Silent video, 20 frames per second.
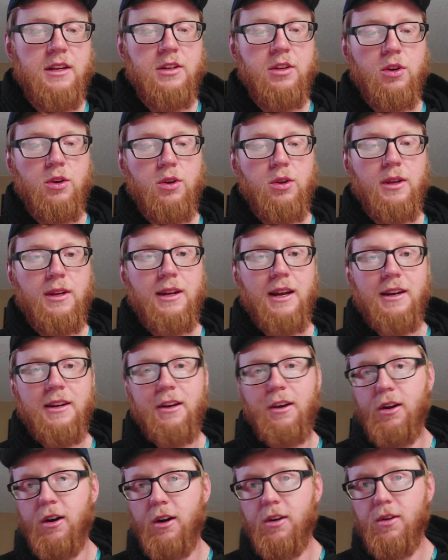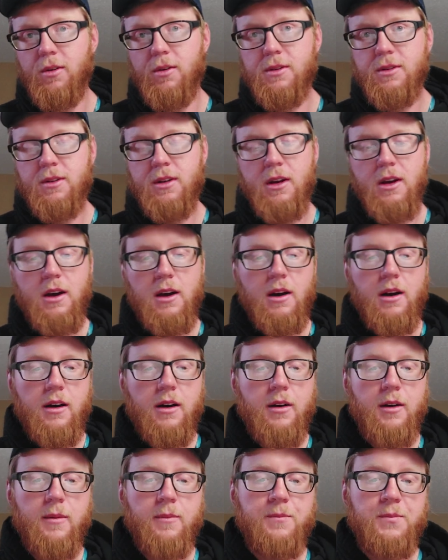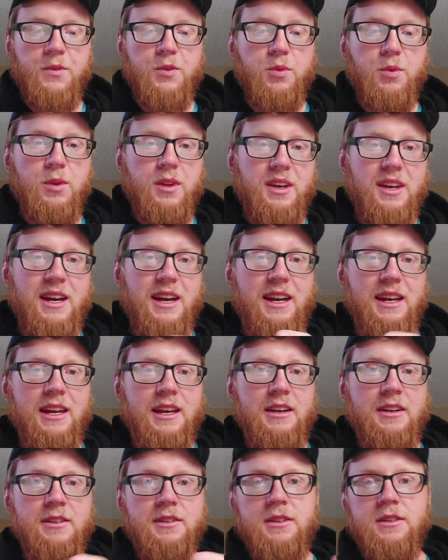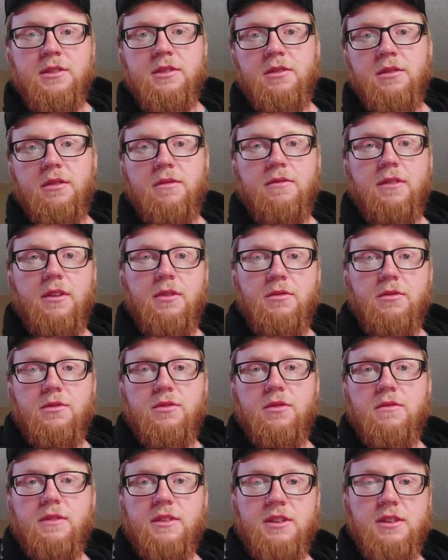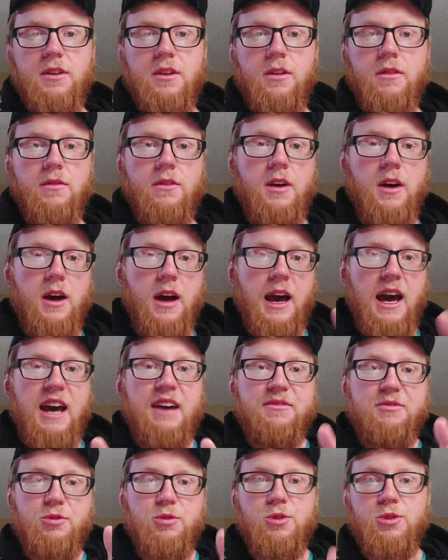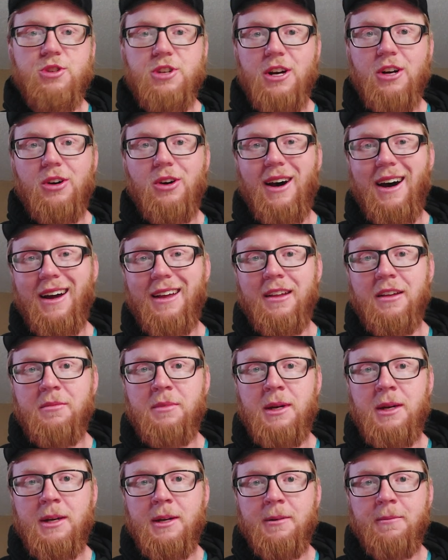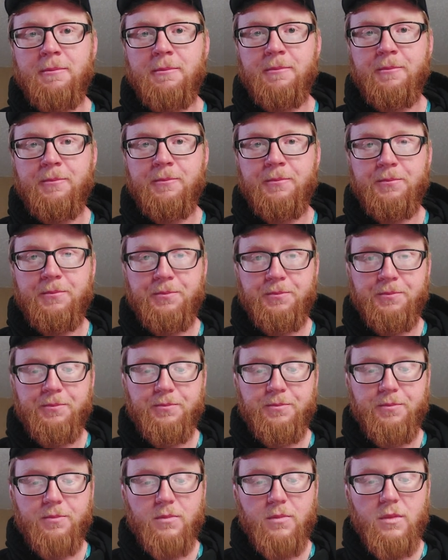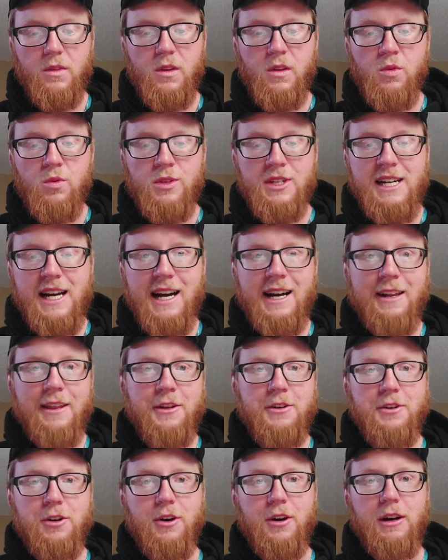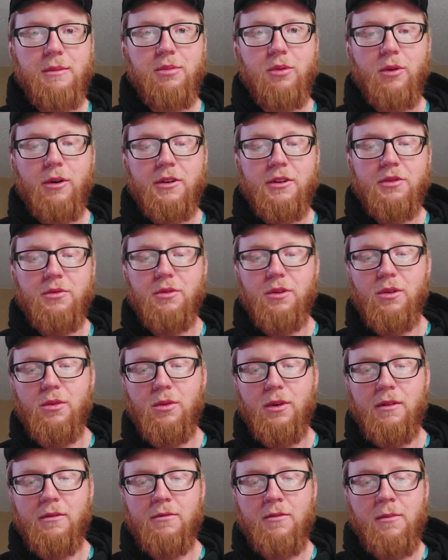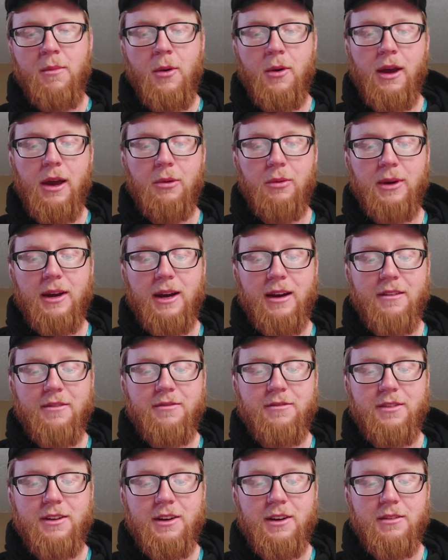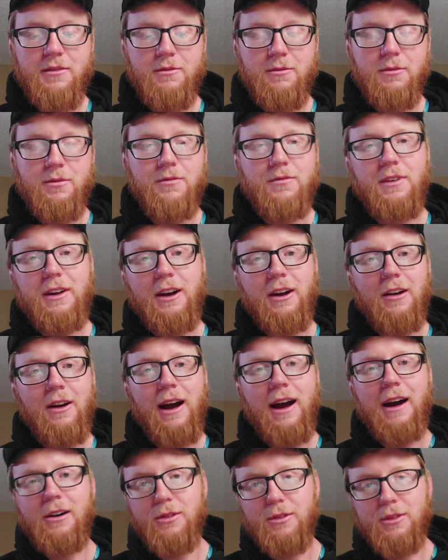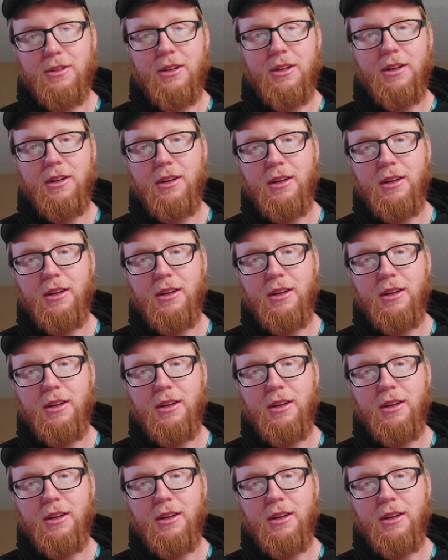in the early nineteen hundreds um, to really kind of get us into the Federal Reserve itself. After the Jekyll Island meeting was kind of the turning point to where it went from, okay, we got to fi figure out